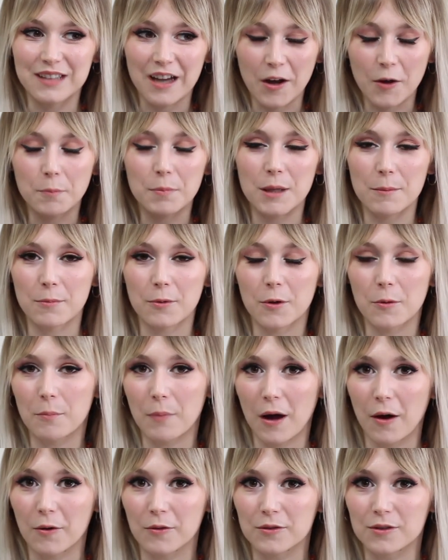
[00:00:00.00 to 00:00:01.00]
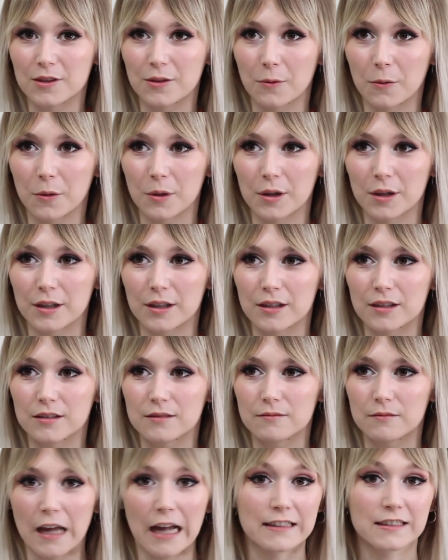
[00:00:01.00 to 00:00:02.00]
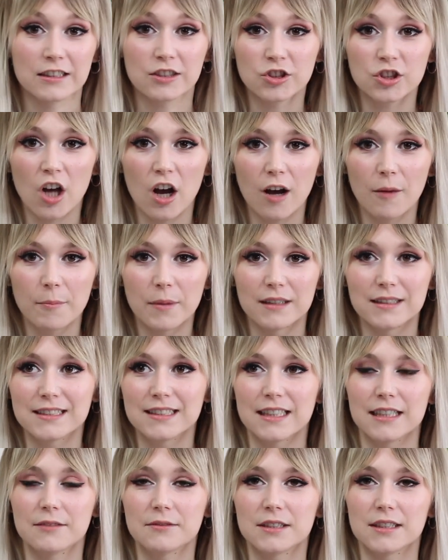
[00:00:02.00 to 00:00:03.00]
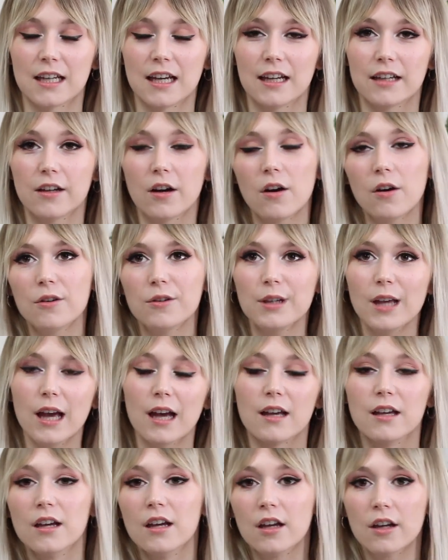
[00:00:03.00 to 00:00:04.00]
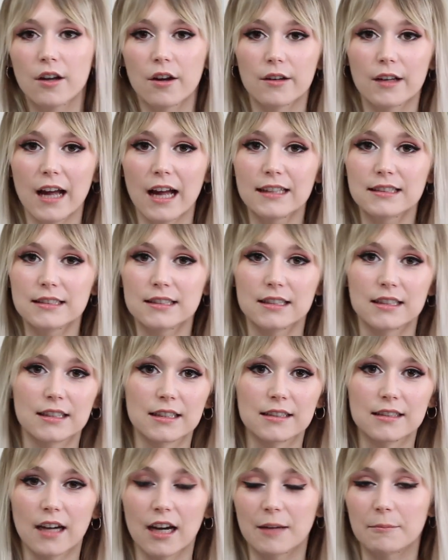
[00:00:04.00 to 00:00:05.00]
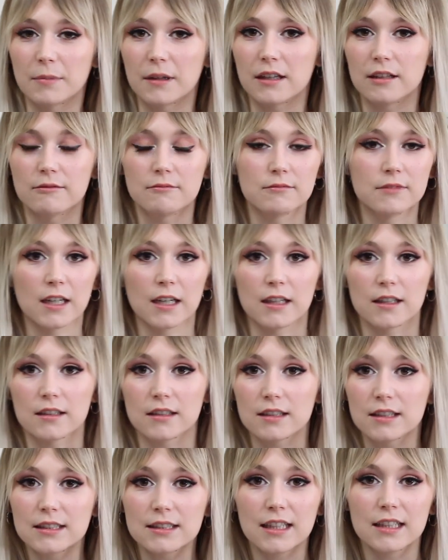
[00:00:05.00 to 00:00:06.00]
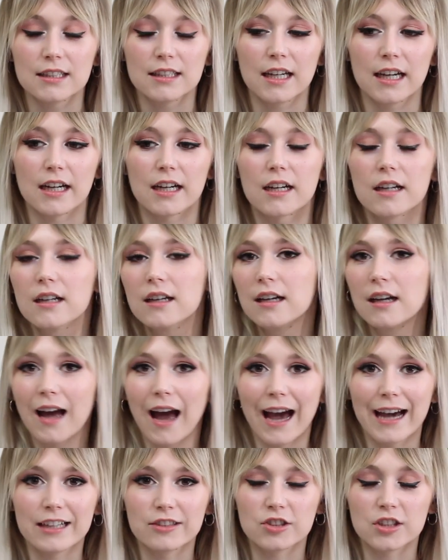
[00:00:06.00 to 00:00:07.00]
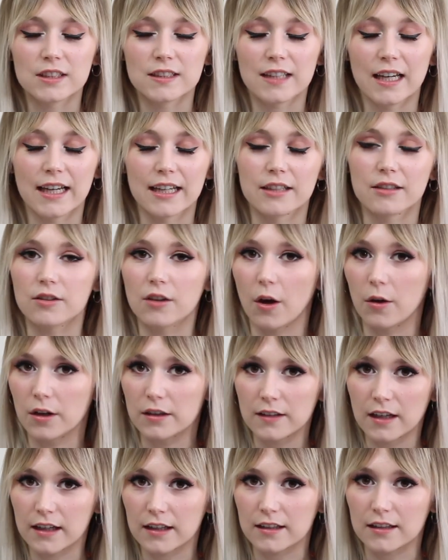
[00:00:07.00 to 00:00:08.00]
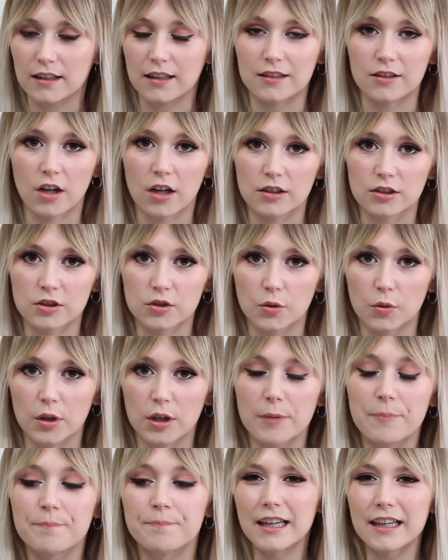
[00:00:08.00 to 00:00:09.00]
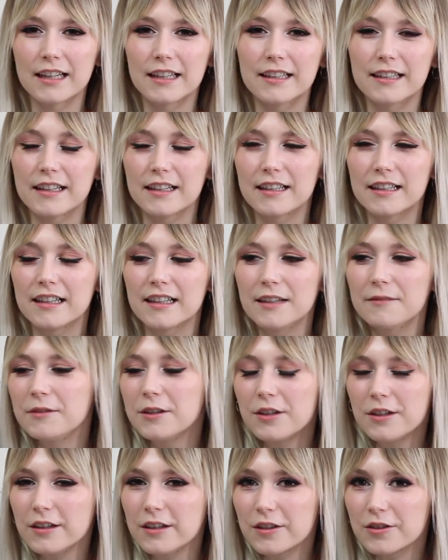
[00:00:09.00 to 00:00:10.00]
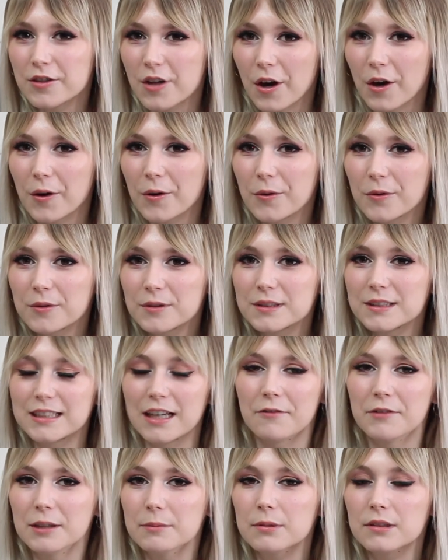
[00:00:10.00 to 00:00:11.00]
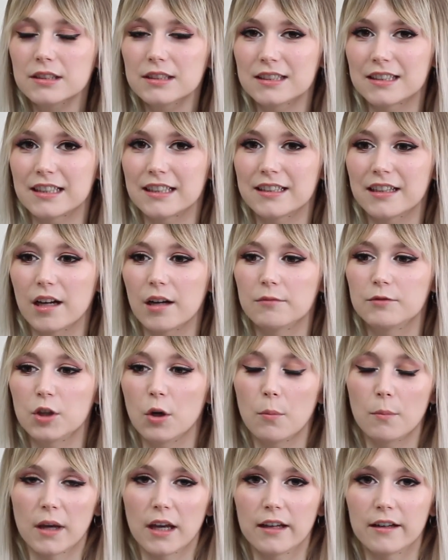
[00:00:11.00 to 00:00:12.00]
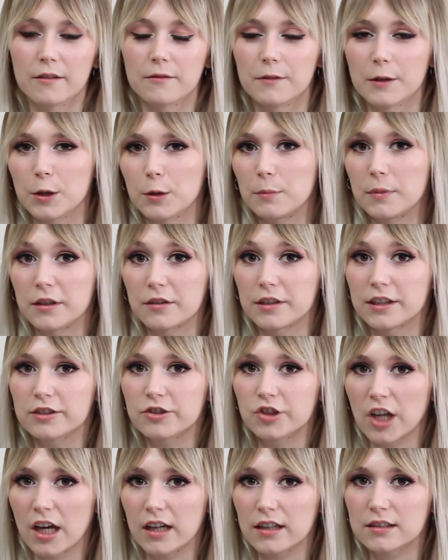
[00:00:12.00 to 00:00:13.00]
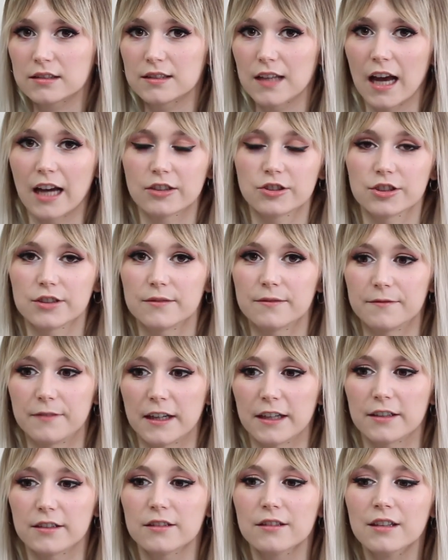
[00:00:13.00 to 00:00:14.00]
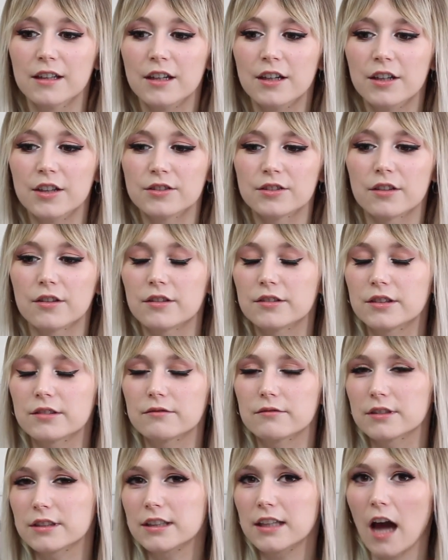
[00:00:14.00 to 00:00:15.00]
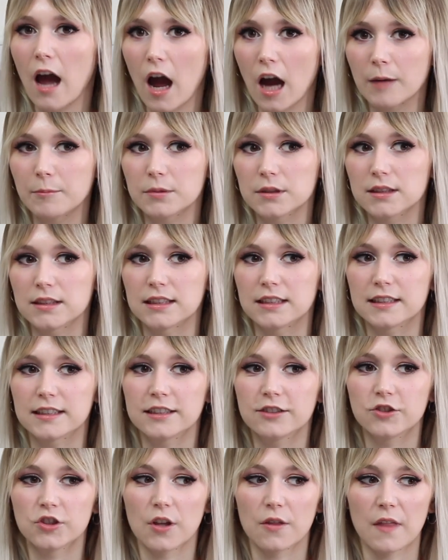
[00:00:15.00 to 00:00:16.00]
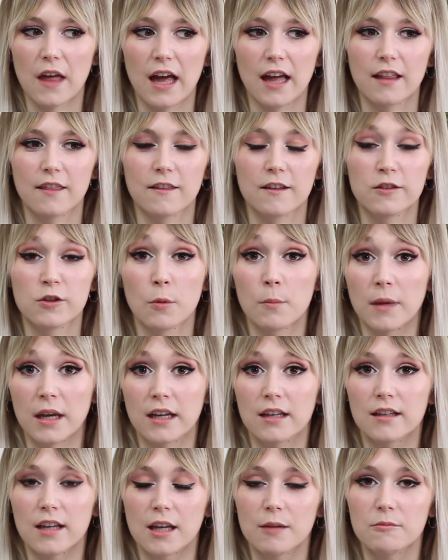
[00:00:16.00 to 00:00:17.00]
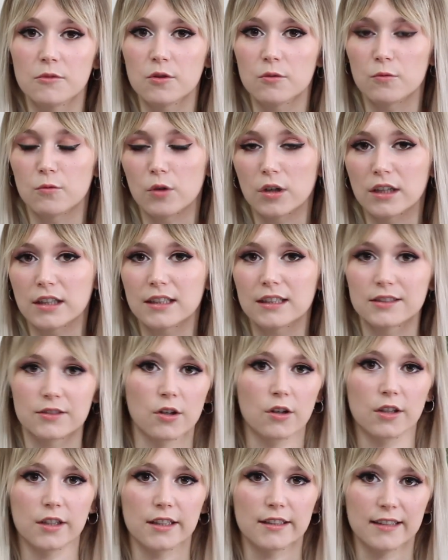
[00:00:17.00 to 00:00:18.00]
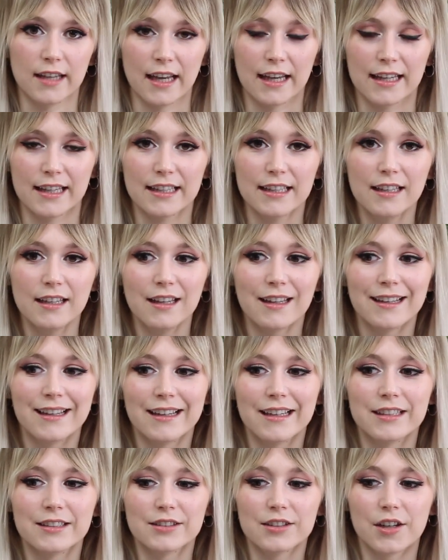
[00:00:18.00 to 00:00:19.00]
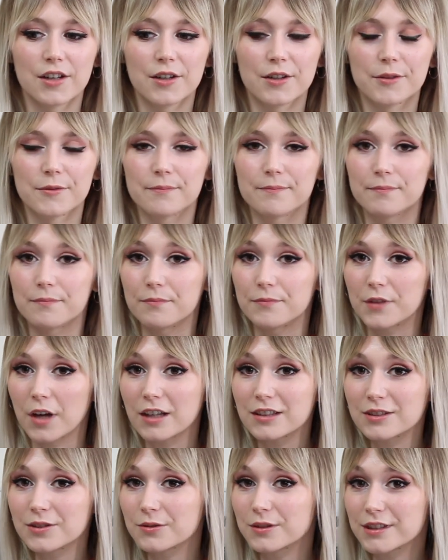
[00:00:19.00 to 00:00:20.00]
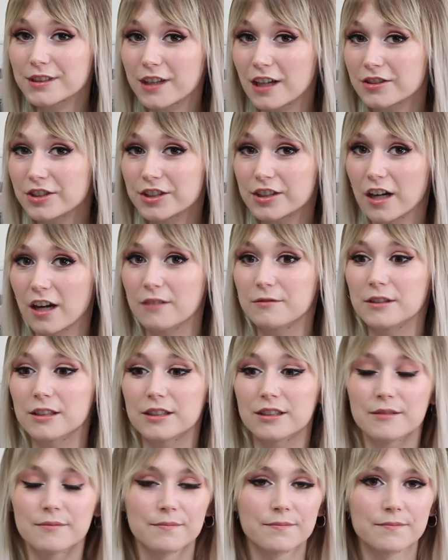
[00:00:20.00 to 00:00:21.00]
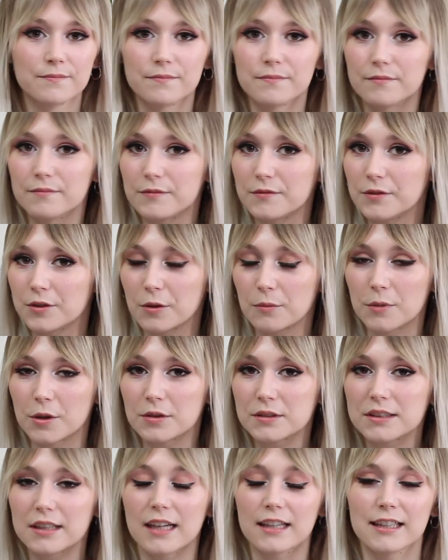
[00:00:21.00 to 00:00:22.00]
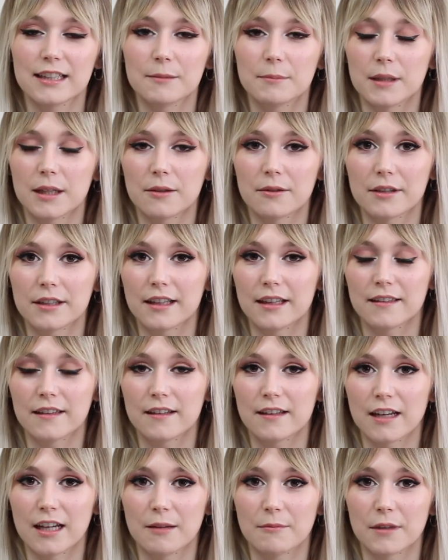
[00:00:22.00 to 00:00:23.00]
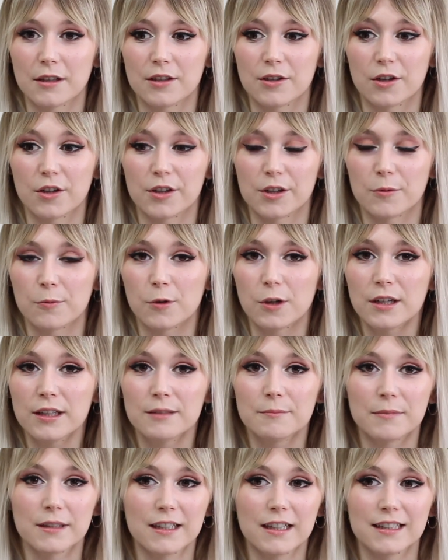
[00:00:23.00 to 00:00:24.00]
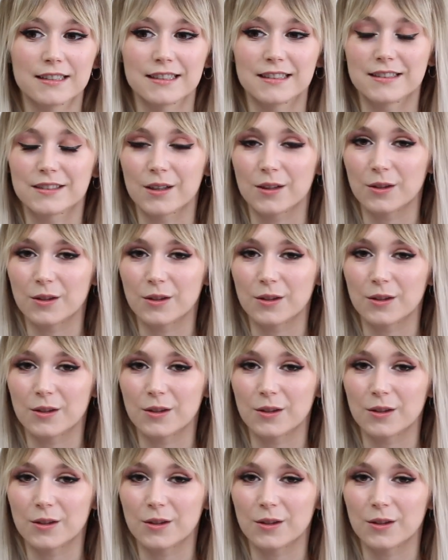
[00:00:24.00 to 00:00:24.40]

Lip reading: tell people about your Etsy shop instead of saying, oh yeah, go to Etsy, type in TaraLee skincare. I can just say, go to TaraLee.store. And if you didn't know, 70% of domain availability checks actually fail. So there's a really high percentage that the domain name you want is already taken. So .store's got you covered. You'll most likely be able to get the name that you already want because it's